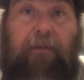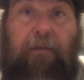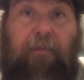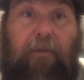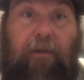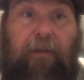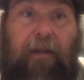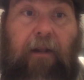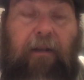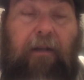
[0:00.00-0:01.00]
to the point that
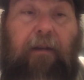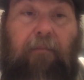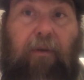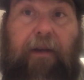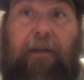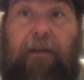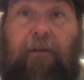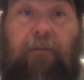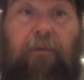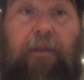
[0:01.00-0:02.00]
I'll end up breaking it
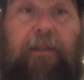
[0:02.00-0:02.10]
on one